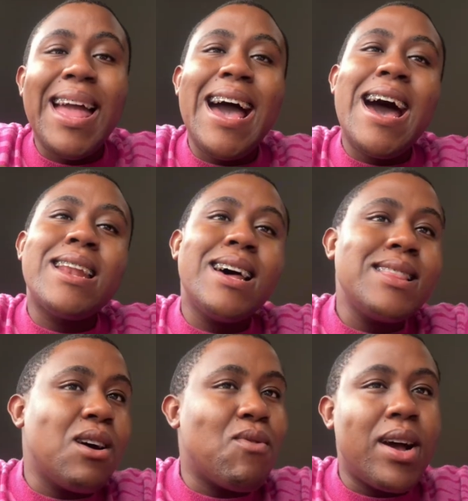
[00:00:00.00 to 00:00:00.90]

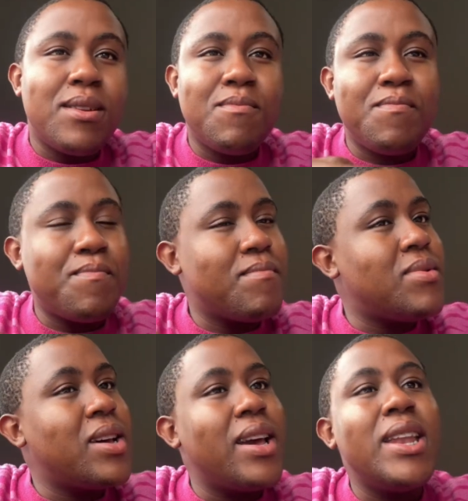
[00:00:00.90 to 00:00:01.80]
Another one,
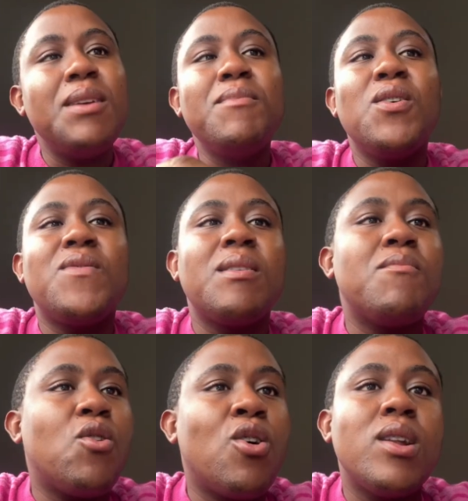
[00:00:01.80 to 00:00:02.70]
the enemy of them
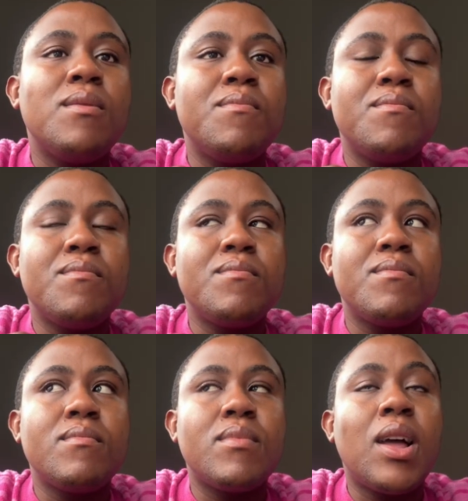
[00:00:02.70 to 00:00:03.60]
all,
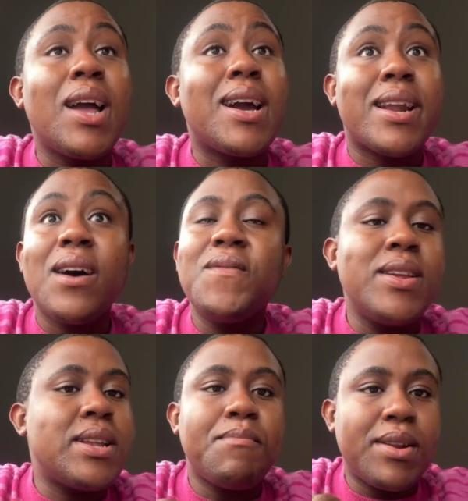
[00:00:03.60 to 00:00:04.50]
graph
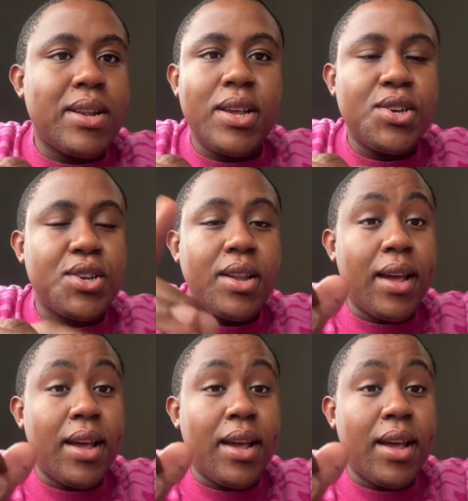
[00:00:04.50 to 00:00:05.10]
interpretation.